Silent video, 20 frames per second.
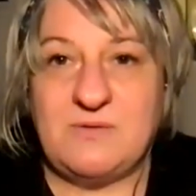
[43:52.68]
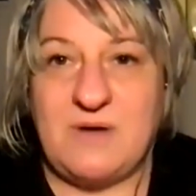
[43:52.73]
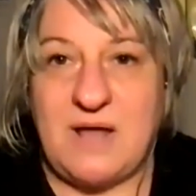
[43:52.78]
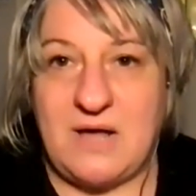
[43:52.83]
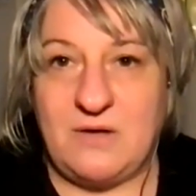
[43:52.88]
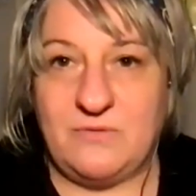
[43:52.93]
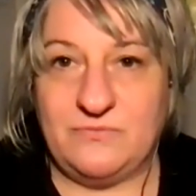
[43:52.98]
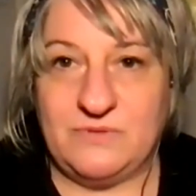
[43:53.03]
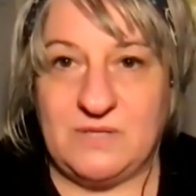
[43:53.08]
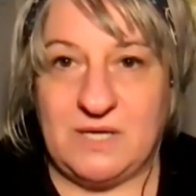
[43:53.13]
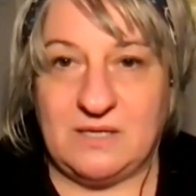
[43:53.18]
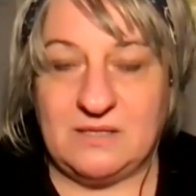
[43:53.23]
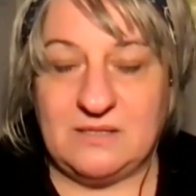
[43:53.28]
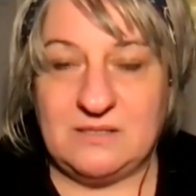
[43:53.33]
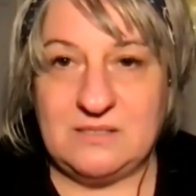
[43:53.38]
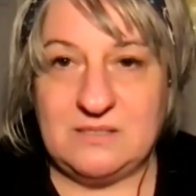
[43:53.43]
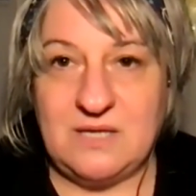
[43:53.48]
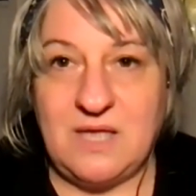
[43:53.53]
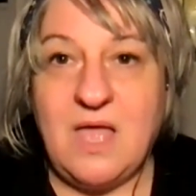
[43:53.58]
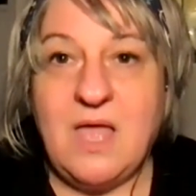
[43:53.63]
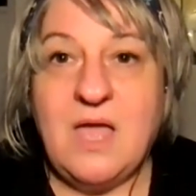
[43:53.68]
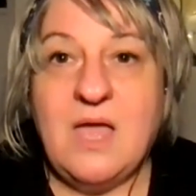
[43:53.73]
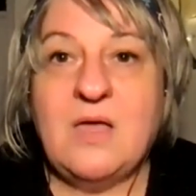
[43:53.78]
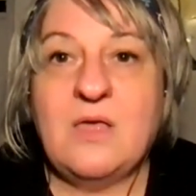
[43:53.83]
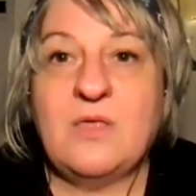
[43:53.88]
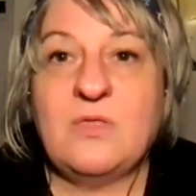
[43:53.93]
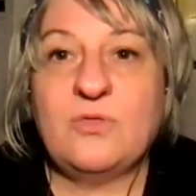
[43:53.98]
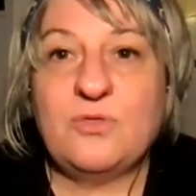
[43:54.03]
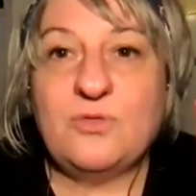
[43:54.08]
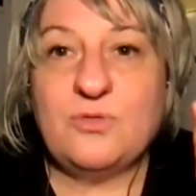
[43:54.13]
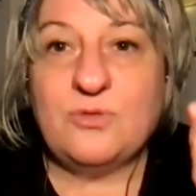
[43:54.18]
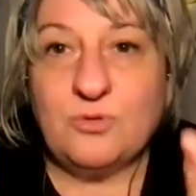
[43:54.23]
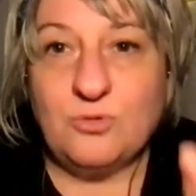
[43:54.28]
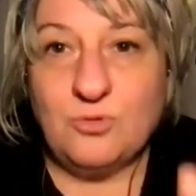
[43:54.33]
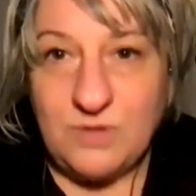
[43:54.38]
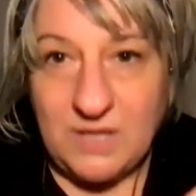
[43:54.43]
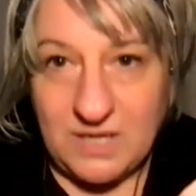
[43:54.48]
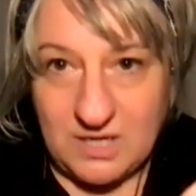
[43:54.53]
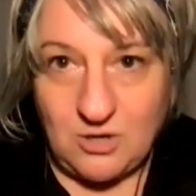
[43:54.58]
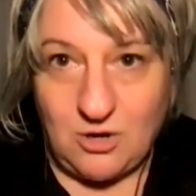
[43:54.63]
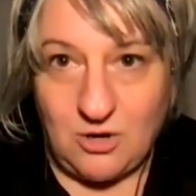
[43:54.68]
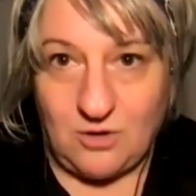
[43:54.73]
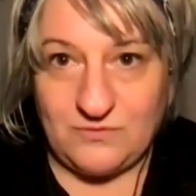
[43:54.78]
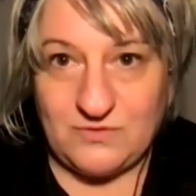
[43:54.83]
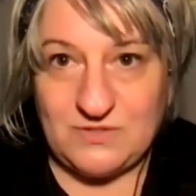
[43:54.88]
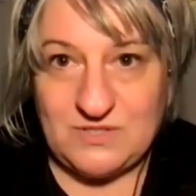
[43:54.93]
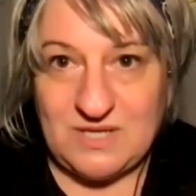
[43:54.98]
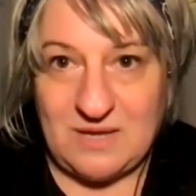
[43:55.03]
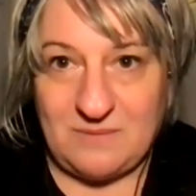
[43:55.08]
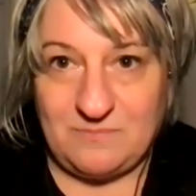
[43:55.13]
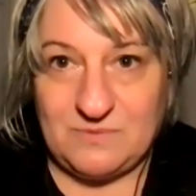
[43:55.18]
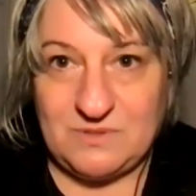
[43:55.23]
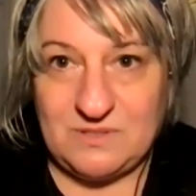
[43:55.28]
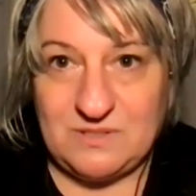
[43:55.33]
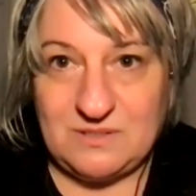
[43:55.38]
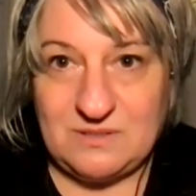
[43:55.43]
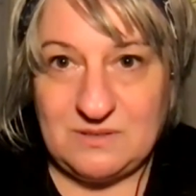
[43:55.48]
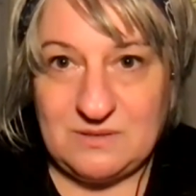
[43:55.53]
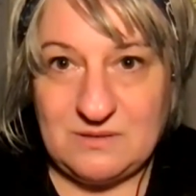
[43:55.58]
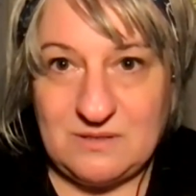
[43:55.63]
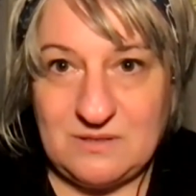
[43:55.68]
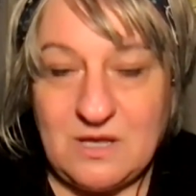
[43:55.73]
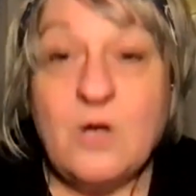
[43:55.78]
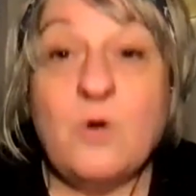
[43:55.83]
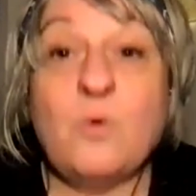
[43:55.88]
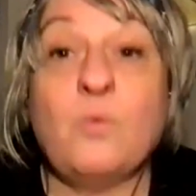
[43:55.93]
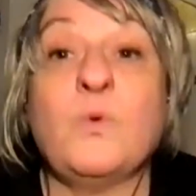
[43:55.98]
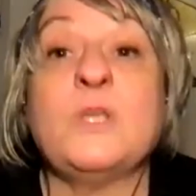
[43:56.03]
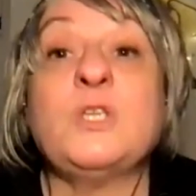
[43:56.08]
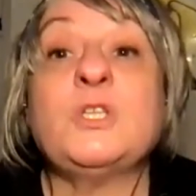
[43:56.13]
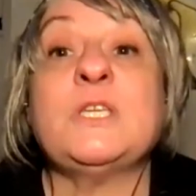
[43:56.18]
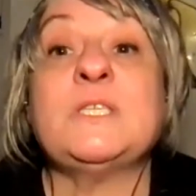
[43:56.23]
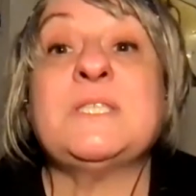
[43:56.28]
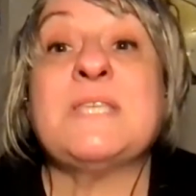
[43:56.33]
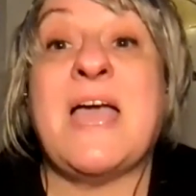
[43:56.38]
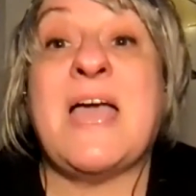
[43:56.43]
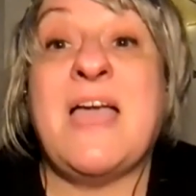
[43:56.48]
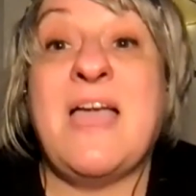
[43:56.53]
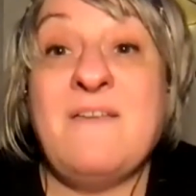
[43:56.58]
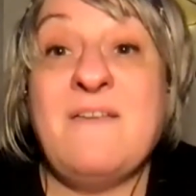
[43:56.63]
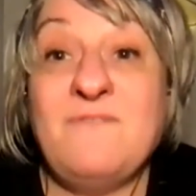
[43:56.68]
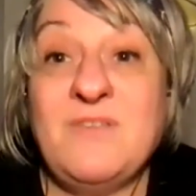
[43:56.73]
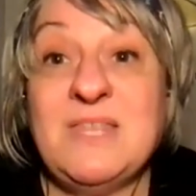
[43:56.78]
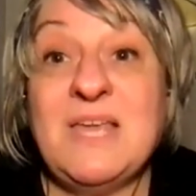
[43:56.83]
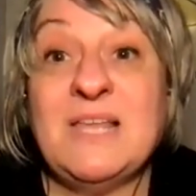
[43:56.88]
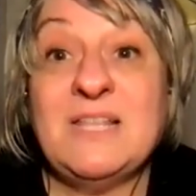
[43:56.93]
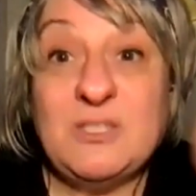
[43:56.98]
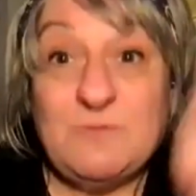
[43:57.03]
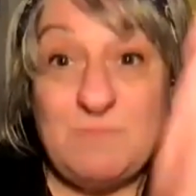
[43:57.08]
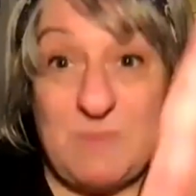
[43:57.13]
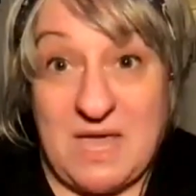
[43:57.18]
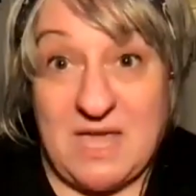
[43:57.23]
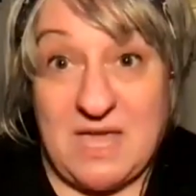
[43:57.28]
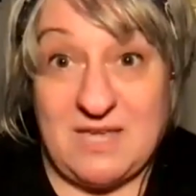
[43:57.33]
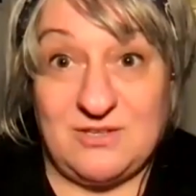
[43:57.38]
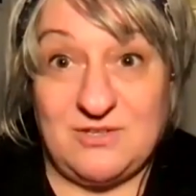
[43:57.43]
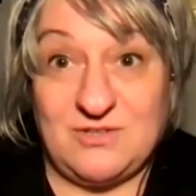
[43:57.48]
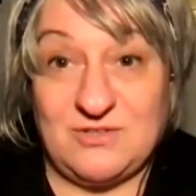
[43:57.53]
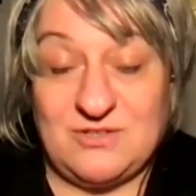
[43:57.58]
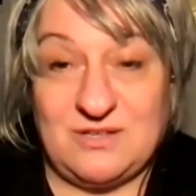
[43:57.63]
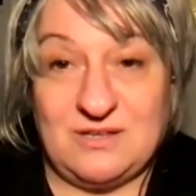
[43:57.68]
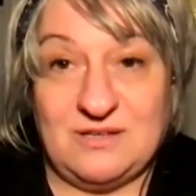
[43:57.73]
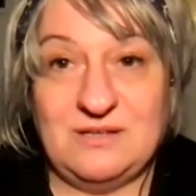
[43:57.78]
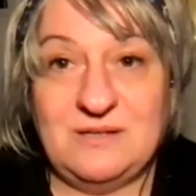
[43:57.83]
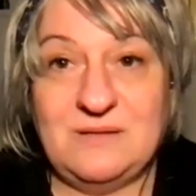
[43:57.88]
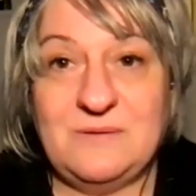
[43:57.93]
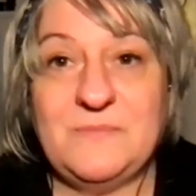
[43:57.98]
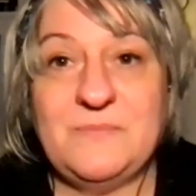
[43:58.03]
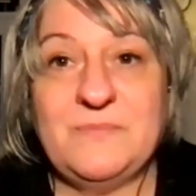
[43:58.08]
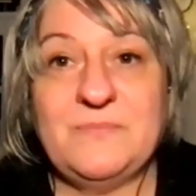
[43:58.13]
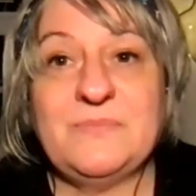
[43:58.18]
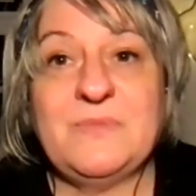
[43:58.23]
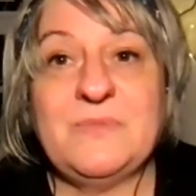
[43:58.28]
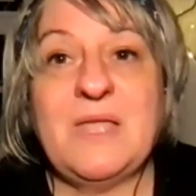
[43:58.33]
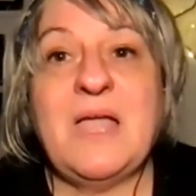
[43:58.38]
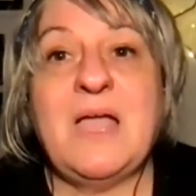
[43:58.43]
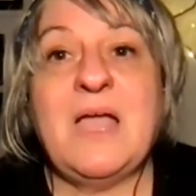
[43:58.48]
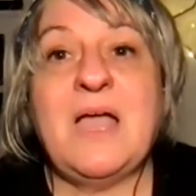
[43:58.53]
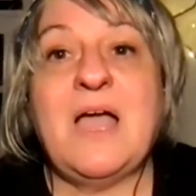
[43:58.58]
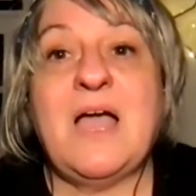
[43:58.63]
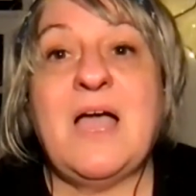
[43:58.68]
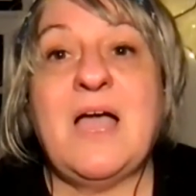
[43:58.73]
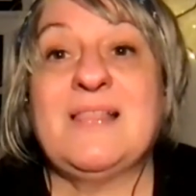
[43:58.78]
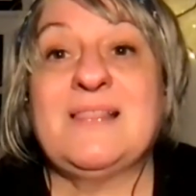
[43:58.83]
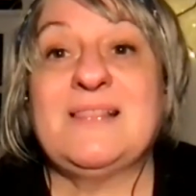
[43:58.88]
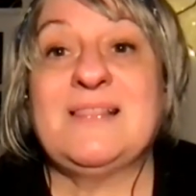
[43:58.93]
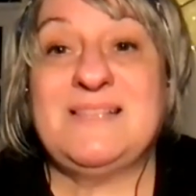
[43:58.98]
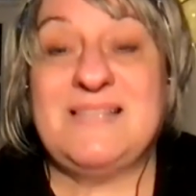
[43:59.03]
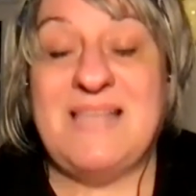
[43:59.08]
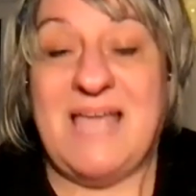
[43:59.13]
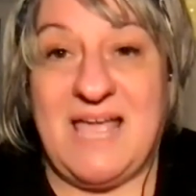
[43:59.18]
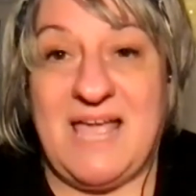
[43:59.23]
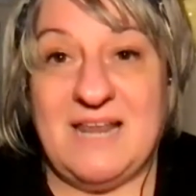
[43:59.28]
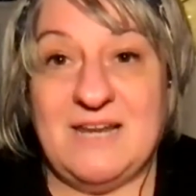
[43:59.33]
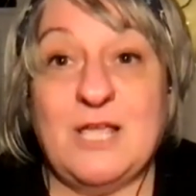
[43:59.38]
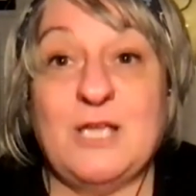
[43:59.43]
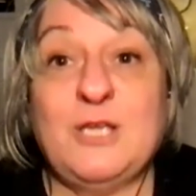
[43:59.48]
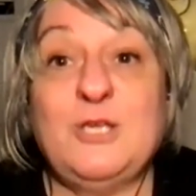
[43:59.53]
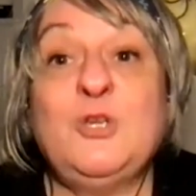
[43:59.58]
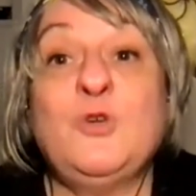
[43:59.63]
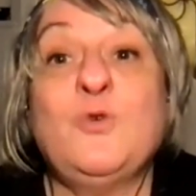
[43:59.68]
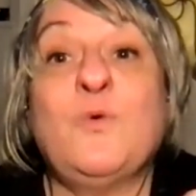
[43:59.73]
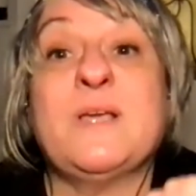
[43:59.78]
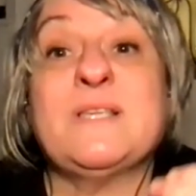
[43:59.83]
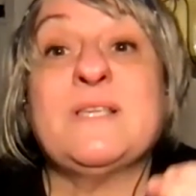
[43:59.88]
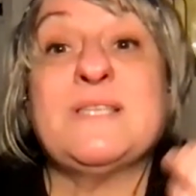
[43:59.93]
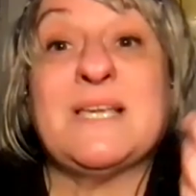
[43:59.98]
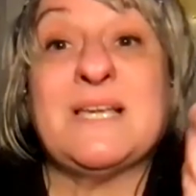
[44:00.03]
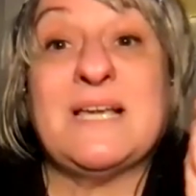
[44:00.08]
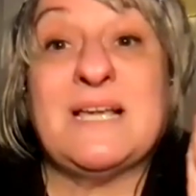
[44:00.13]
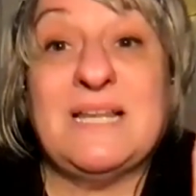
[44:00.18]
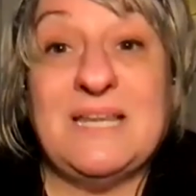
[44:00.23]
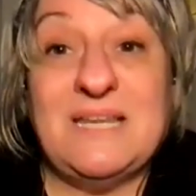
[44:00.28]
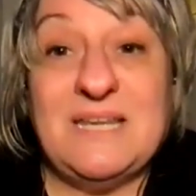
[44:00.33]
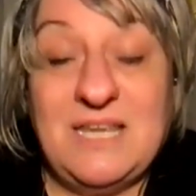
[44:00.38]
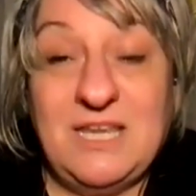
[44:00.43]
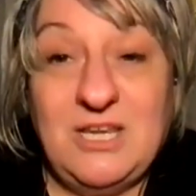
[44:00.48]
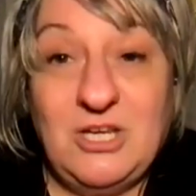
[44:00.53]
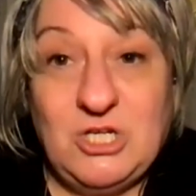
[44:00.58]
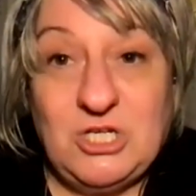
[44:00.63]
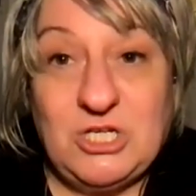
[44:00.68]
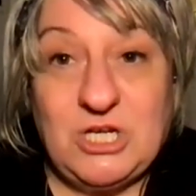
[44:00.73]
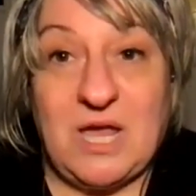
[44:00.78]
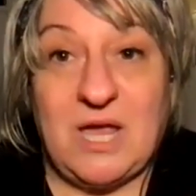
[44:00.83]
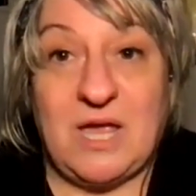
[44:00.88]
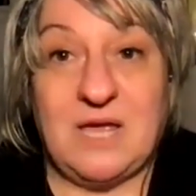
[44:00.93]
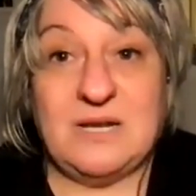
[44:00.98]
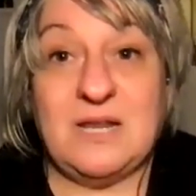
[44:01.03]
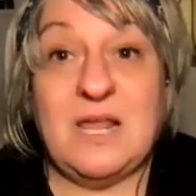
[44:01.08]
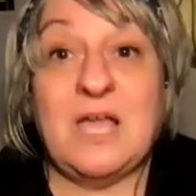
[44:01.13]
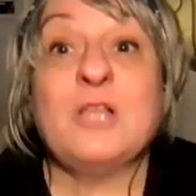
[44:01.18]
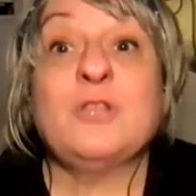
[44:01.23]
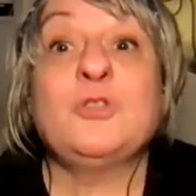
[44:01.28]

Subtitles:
around it. Through the concept, which is evidence-based, then you as a clinician,